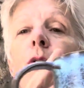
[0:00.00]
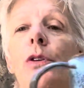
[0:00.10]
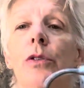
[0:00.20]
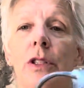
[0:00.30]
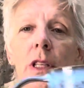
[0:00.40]

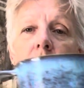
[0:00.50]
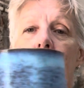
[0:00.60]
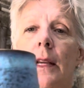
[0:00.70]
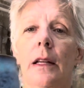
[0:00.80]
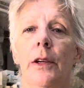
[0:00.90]
use
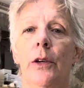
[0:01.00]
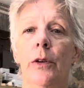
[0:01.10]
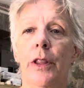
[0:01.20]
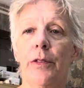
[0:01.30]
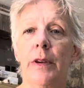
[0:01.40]
the
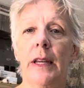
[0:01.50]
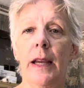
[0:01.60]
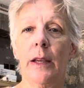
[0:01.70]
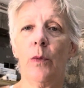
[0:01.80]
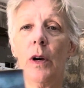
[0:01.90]
Laguna
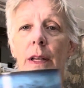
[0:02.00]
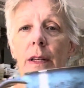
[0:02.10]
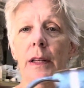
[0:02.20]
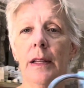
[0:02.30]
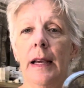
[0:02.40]

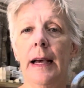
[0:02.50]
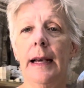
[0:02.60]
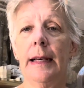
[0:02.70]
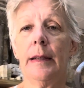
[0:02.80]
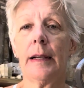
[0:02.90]
391
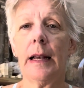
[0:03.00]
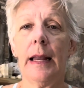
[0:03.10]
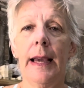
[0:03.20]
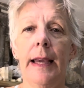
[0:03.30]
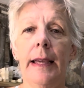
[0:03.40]

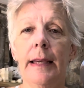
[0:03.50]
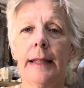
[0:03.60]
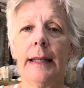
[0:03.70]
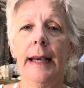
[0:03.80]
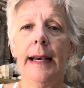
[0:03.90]
clay,
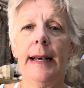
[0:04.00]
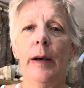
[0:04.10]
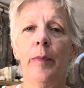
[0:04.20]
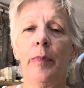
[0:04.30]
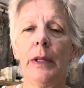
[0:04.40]

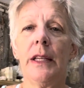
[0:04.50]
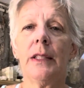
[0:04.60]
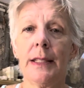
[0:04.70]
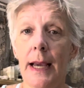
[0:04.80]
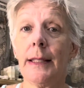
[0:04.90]

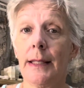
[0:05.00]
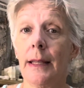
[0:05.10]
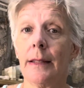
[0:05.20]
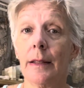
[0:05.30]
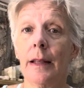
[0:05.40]
please test
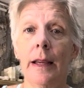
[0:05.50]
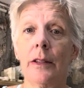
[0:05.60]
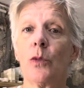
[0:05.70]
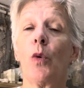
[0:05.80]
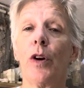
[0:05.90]
it.
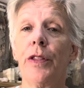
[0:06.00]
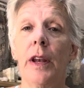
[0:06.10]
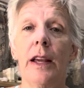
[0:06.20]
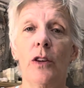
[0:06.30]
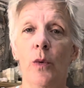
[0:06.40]
It's worth
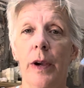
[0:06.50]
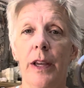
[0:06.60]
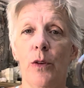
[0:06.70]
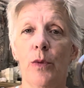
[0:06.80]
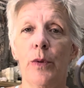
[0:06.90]
it. I don't want you
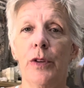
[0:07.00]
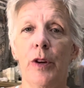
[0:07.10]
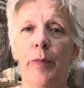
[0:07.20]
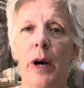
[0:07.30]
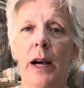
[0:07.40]
to ruin
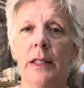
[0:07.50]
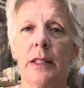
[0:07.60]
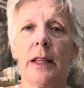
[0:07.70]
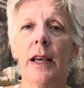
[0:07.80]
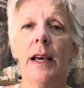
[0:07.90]
your
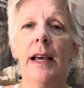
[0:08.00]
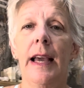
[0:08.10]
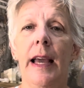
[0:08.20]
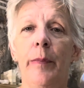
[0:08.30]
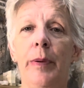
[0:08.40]
pots
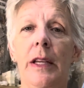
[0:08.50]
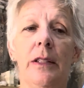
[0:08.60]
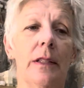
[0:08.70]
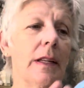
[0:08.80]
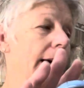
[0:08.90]
and
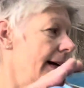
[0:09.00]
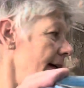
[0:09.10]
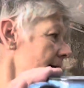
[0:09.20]
pieces. Like I